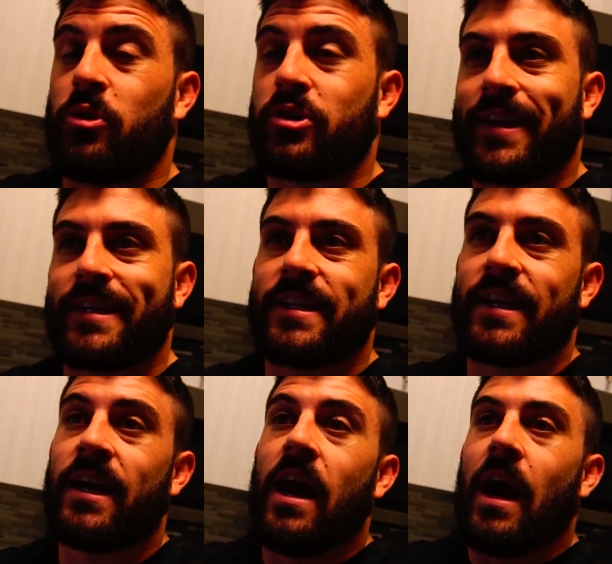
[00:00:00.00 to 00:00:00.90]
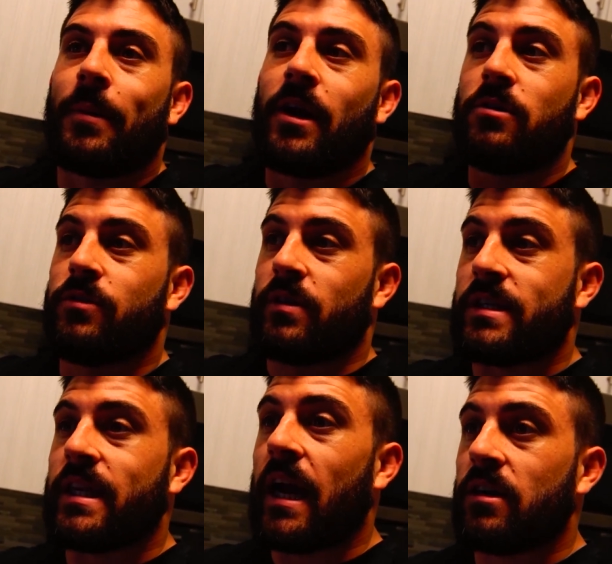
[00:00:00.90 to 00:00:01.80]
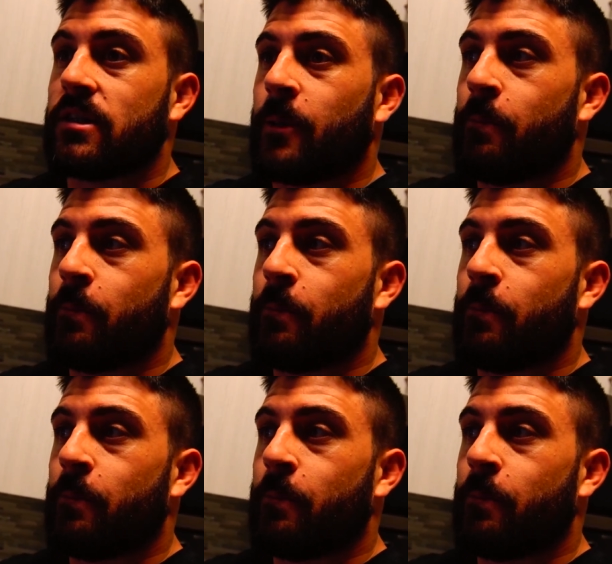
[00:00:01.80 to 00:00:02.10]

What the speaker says: So like I said, I'm going to go do the stairs.